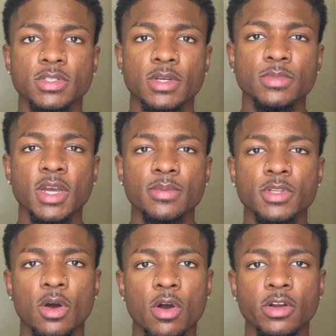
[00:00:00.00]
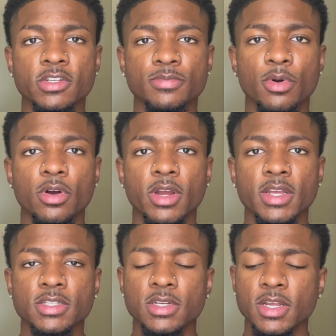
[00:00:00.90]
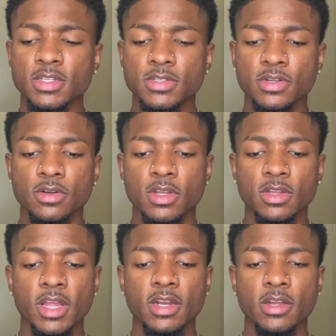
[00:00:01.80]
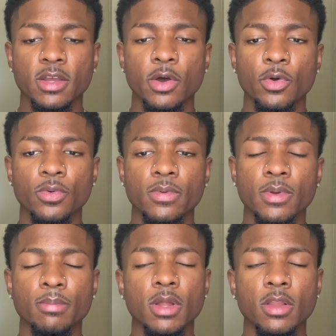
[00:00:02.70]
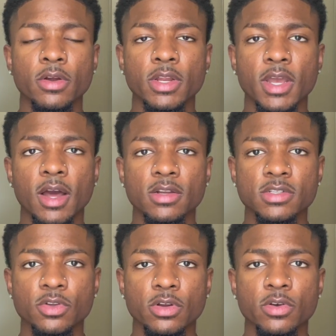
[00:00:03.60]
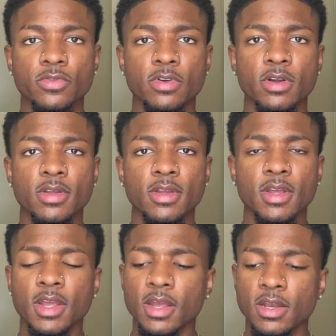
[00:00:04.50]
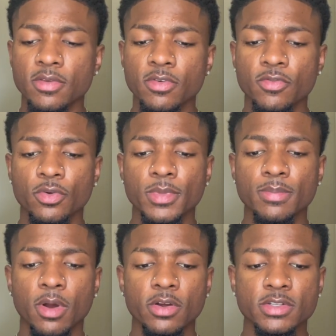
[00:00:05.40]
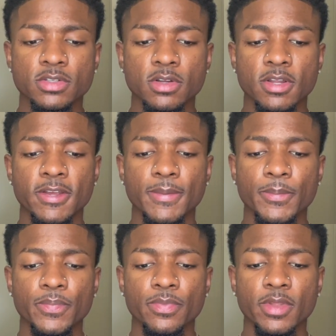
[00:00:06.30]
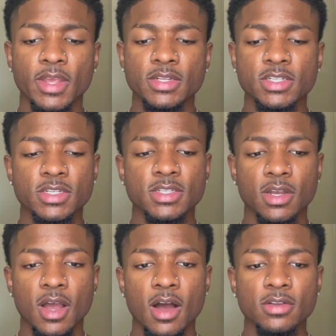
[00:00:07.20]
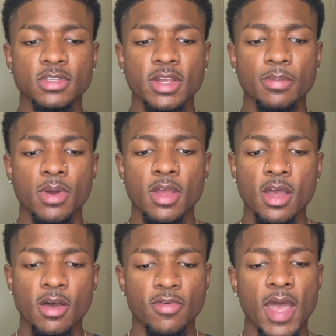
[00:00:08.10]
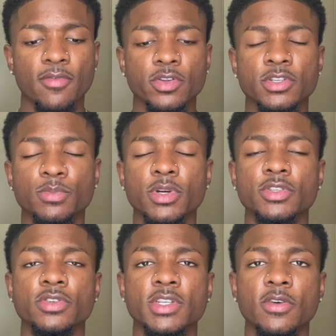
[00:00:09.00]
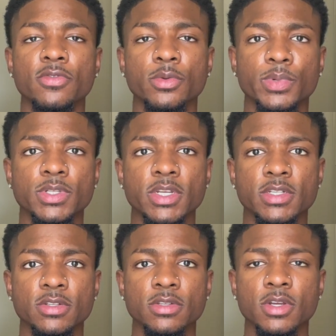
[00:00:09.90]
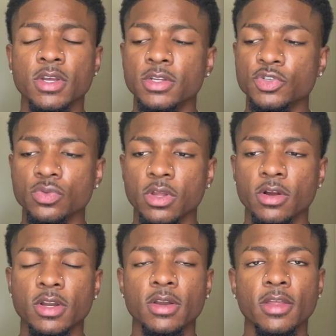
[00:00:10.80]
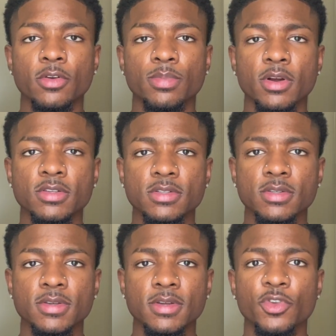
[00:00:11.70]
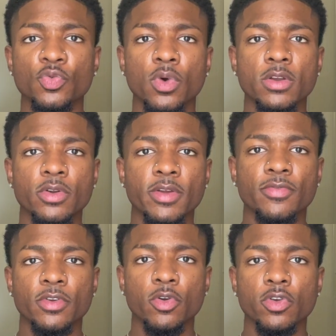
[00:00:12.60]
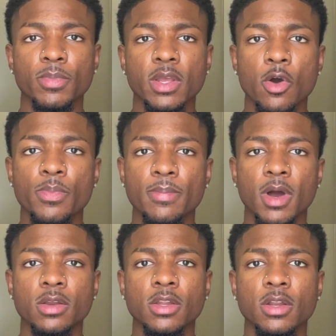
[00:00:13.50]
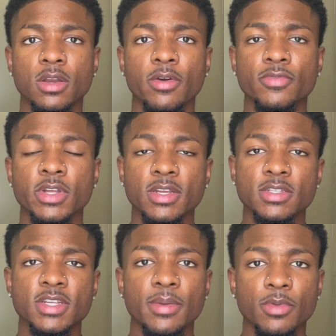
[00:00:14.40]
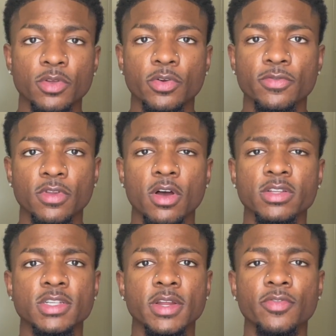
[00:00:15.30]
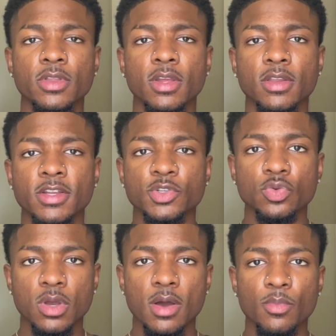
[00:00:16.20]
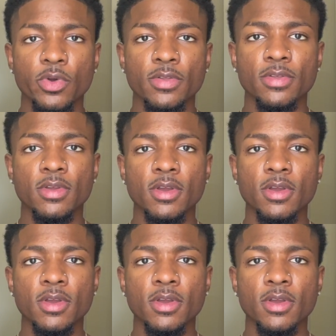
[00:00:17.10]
Sometimes the hardest part isn't necessarily letting go, but learning how to start over. And even for me personally, it's just the concept of having to put yourself in a position to learn another person, to wonder if they're going to be open-minded enough to accept your flaws and everything that you come with.